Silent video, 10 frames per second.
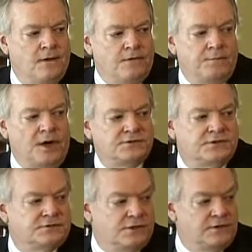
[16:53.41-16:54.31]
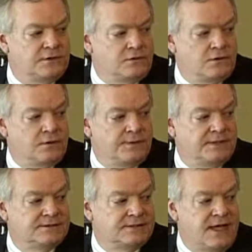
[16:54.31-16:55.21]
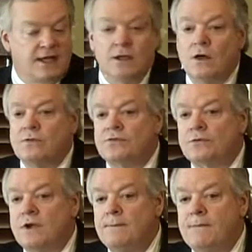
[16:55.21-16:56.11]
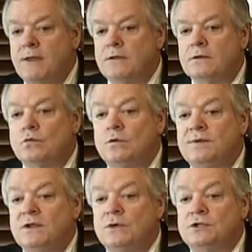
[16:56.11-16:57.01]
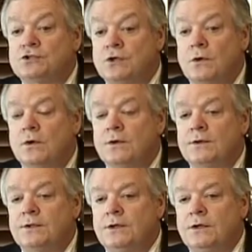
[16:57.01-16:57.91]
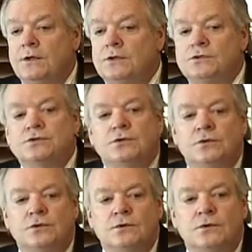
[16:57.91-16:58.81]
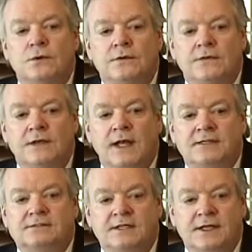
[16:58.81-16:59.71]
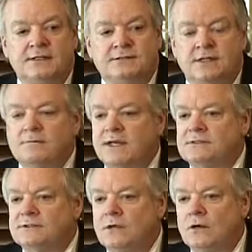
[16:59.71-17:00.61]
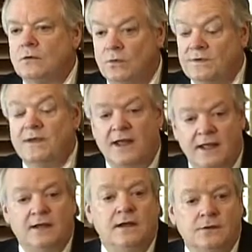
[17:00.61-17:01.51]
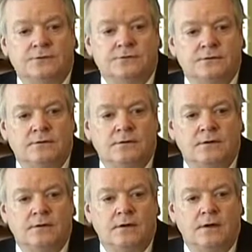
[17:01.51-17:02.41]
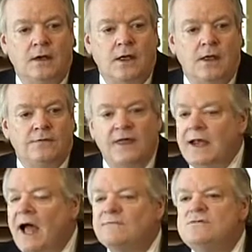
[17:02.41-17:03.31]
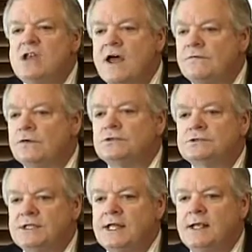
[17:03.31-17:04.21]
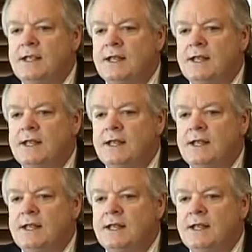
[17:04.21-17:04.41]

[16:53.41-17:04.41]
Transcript: The Boston Consulting Group is saying 3 million will be reshored to the United States and Mexico within 8 years. That I've never seen